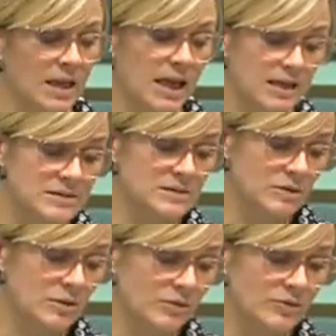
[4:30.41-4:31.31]
as to
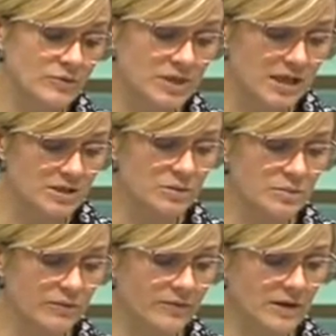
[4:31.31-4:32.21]
the consultation
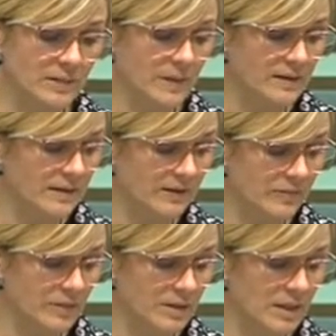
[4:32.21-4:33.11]
provided by the
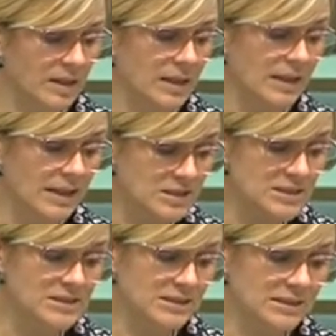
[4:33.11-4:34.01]
government and
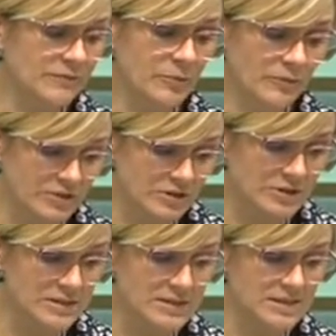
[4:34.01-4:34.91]
legislative
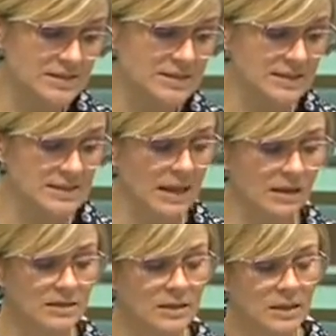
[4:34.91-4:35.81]
provisions set
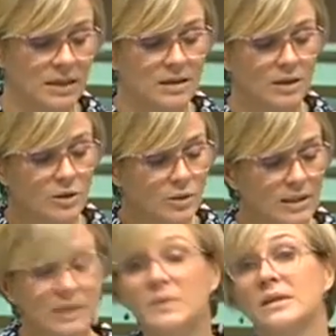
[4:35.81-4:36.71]
out that could
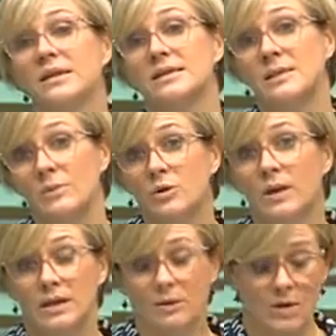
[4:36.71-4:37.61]
limit their
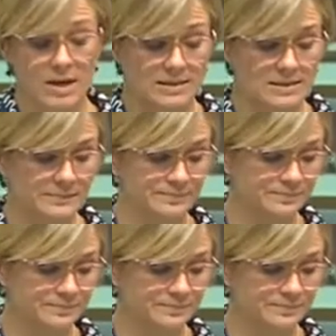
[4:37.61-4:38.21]
democratic rights.